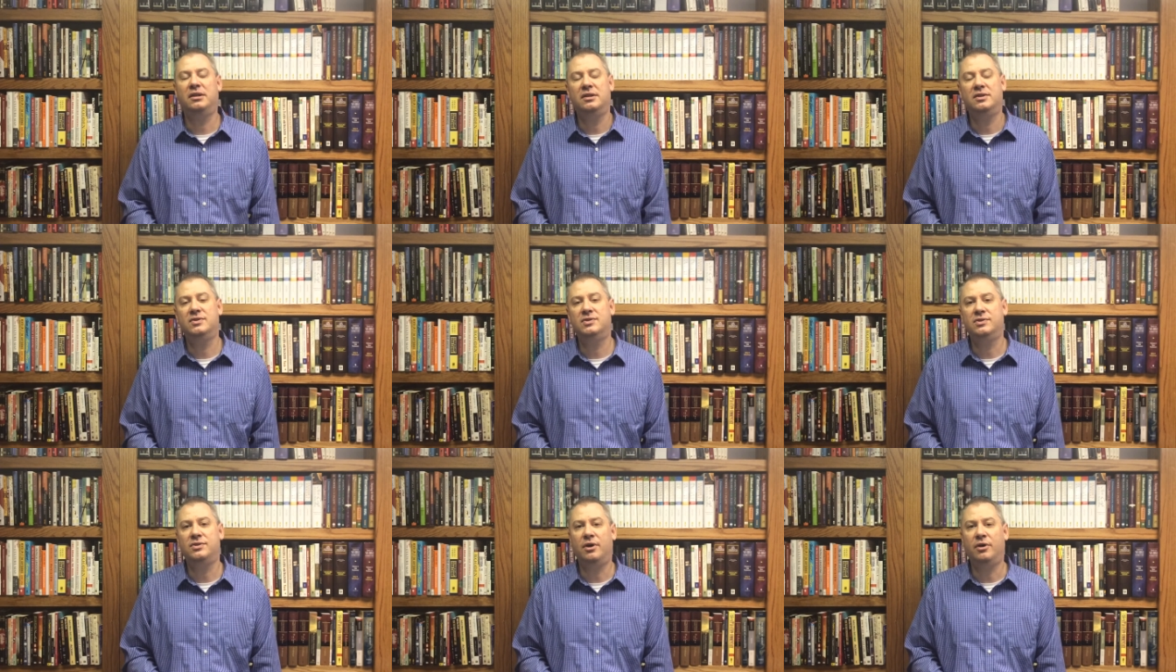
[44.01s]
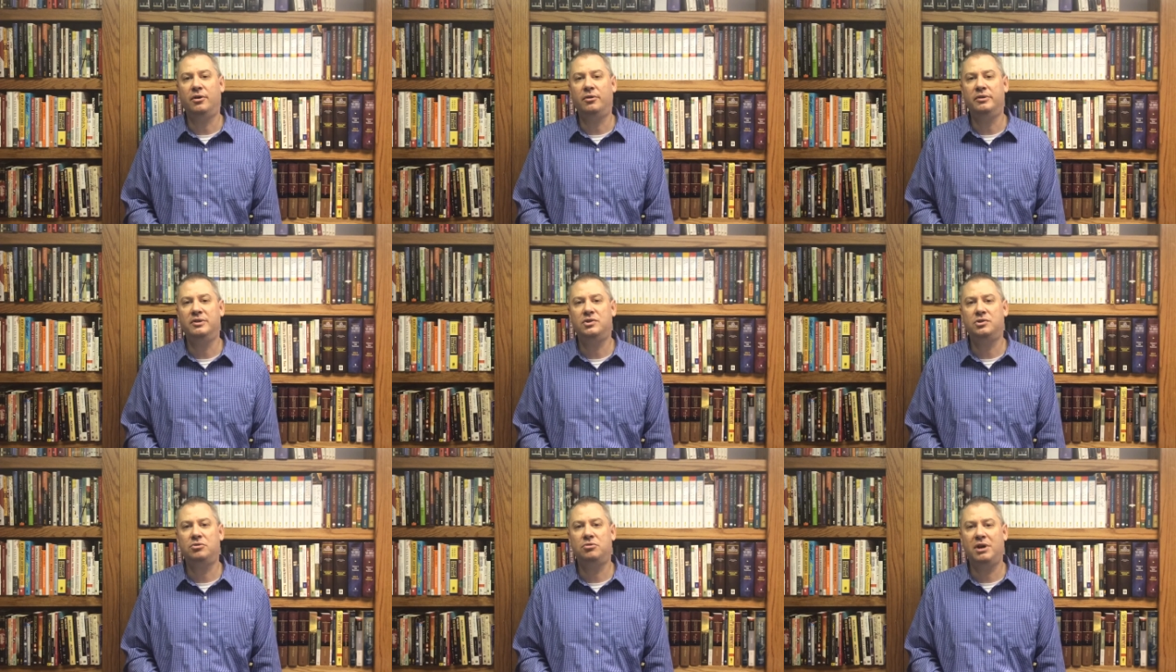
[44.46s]
And so
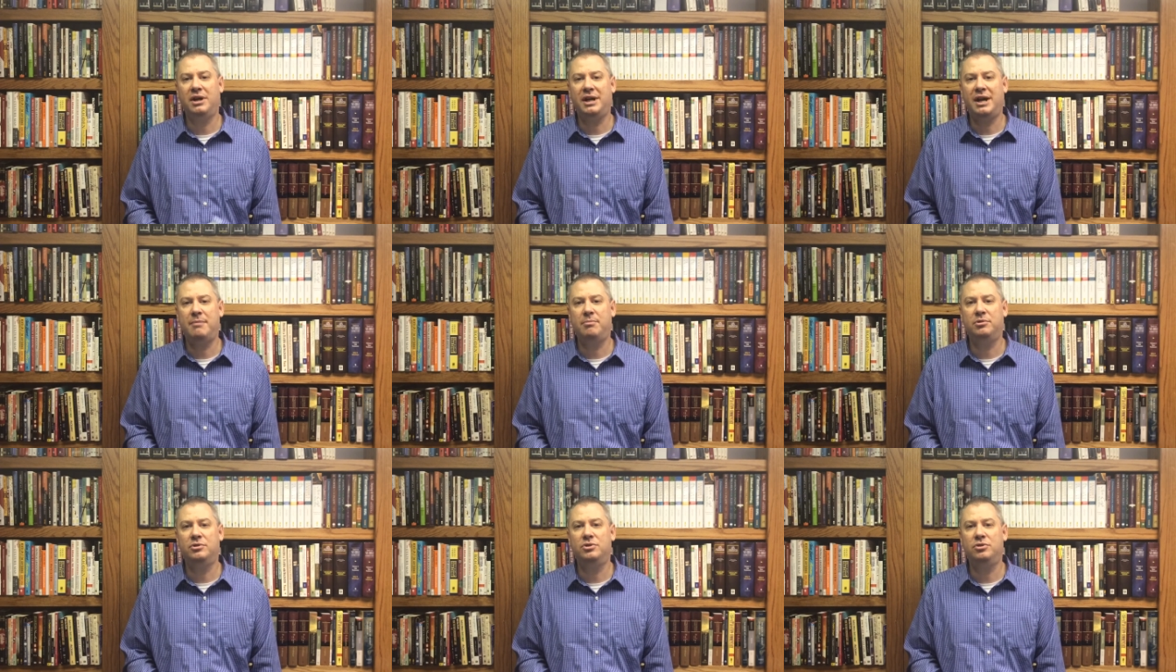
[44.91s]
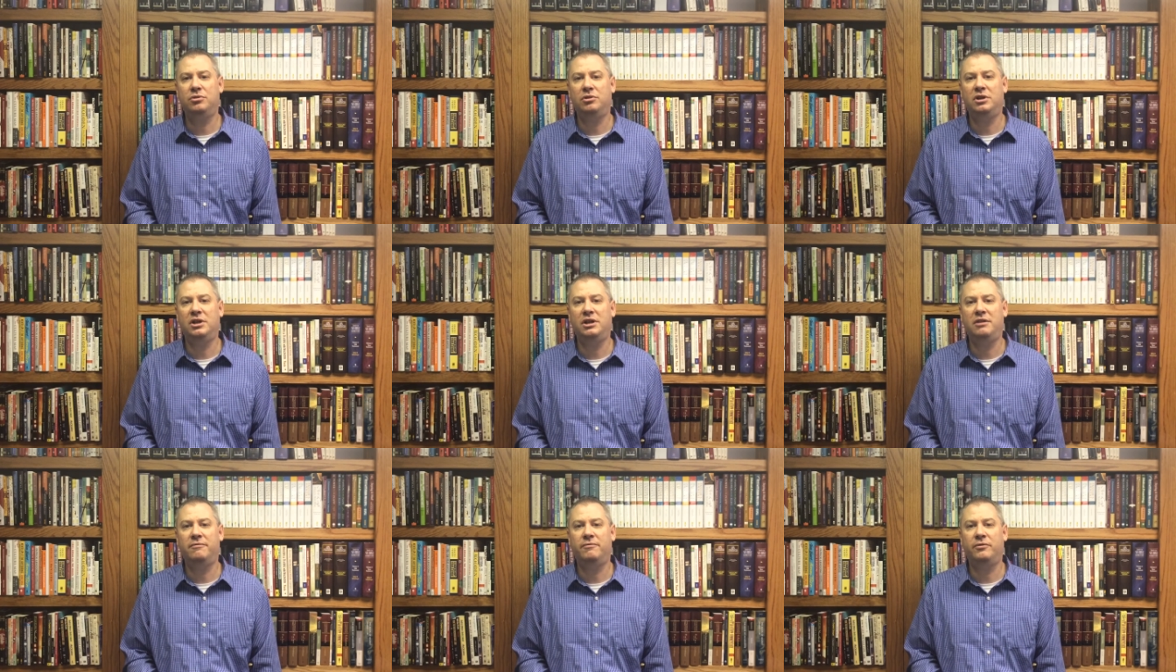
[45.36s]
it's a great
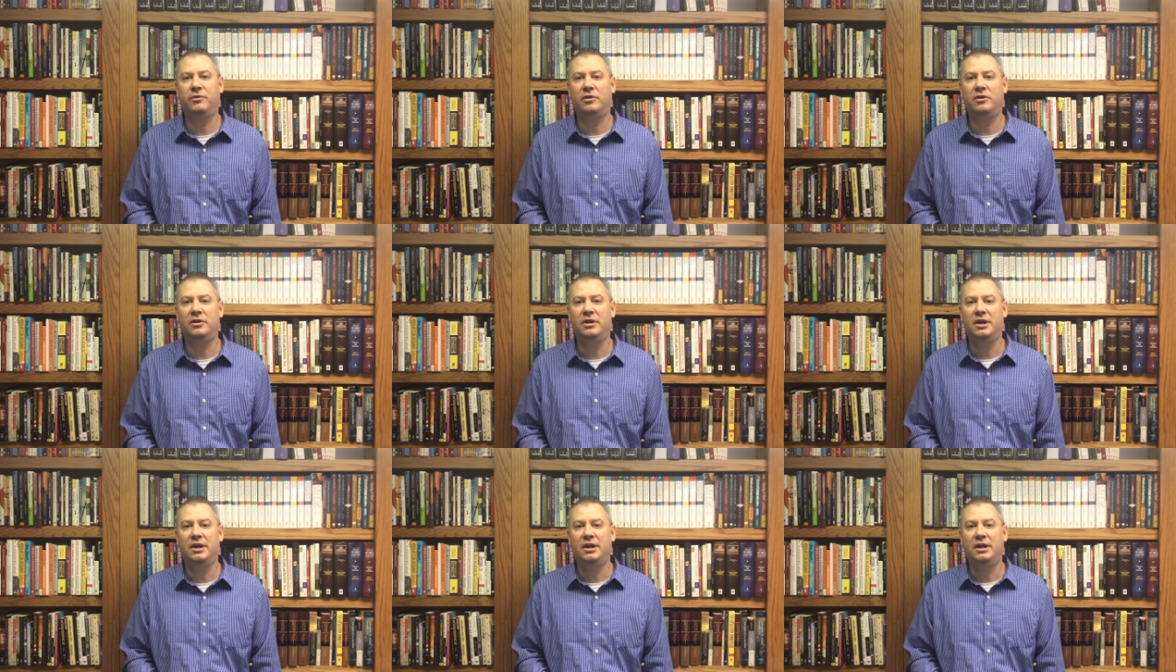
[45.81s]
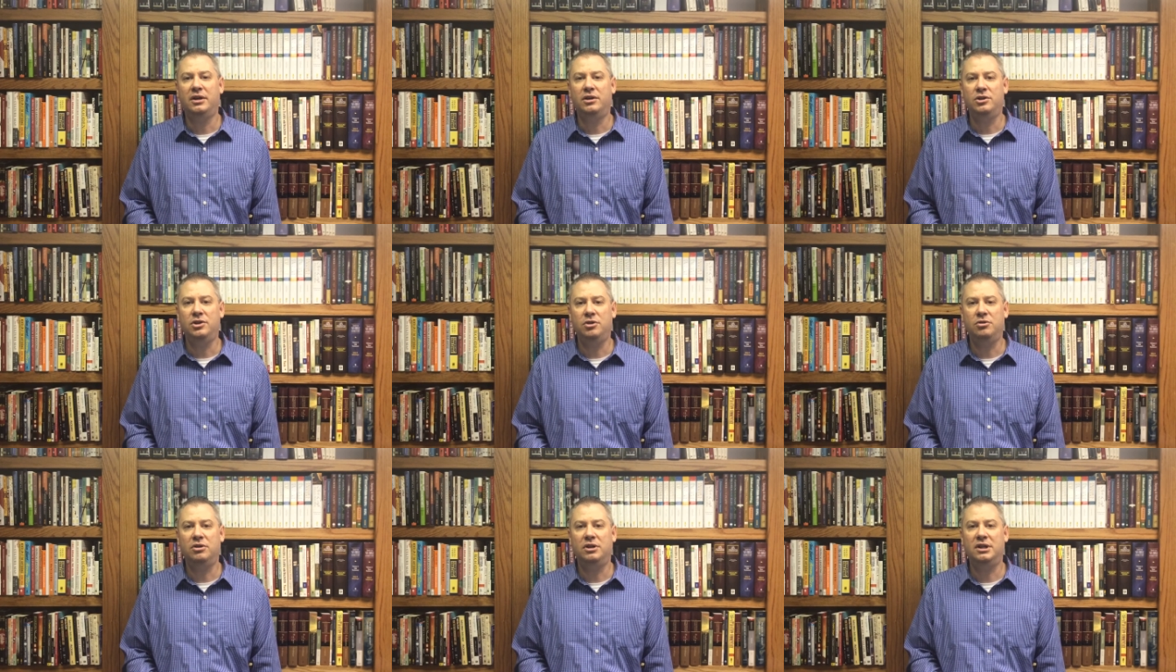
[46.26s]
opportunity for
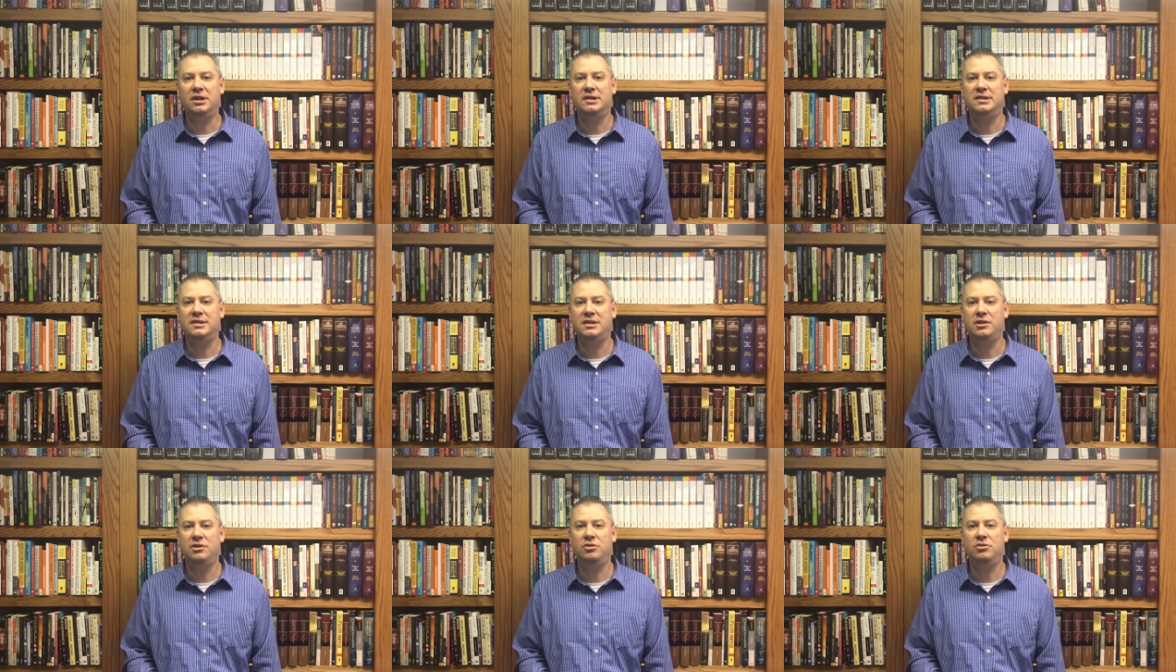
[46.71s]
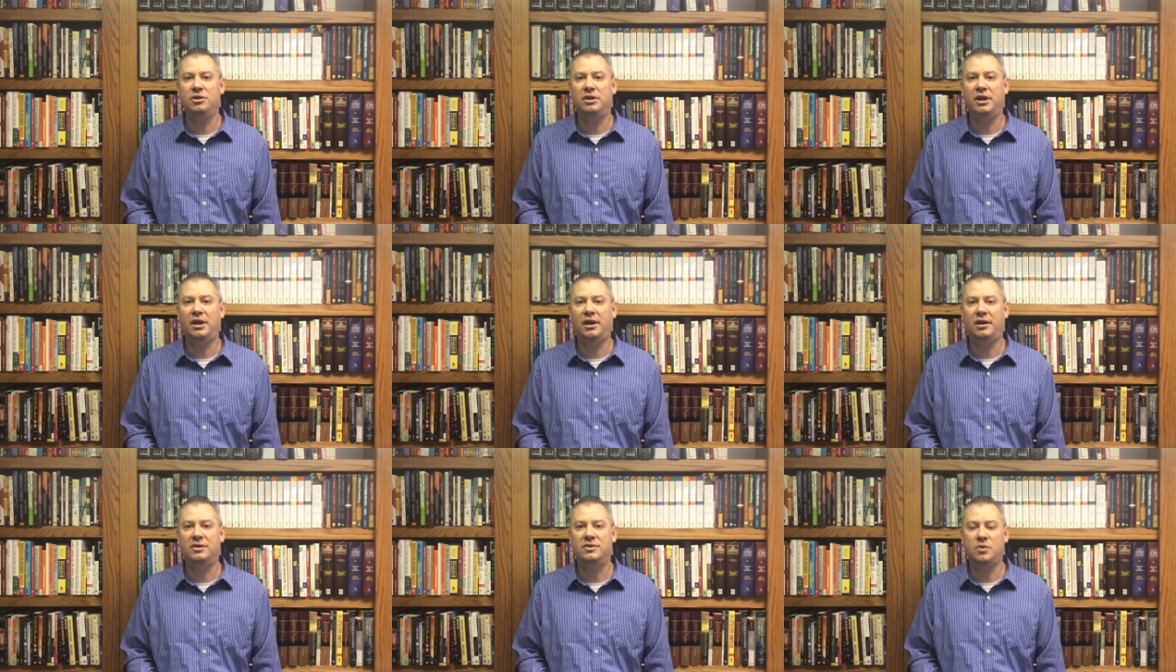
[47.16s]
you to continue
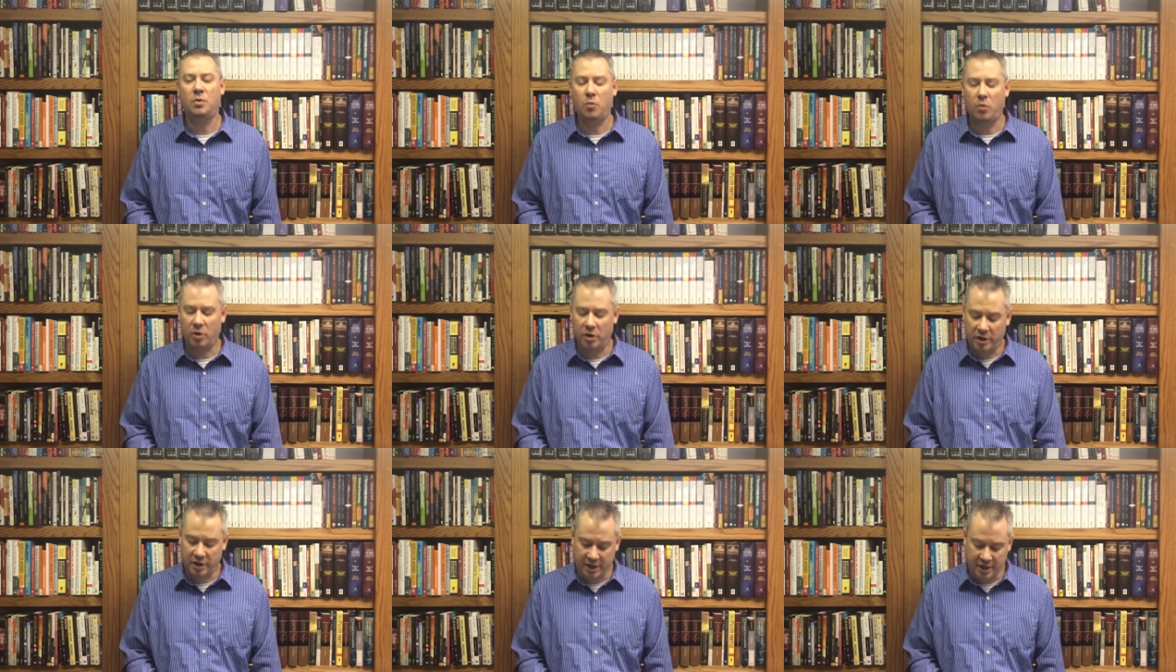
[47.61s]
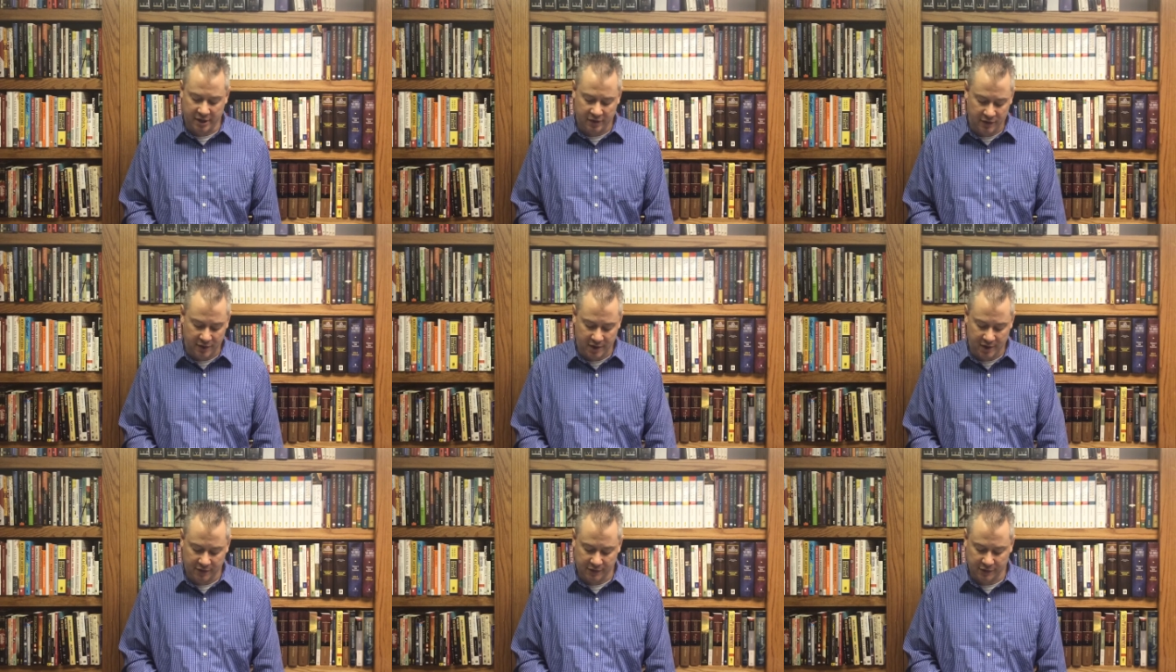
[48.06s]
to work on
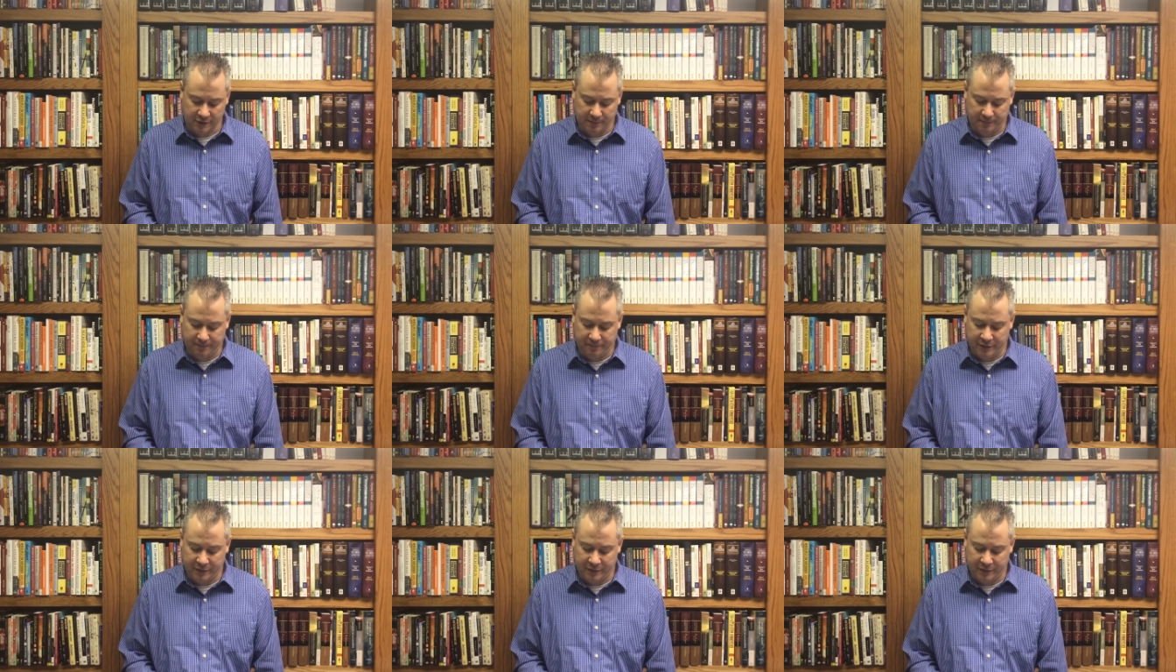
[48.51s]
this.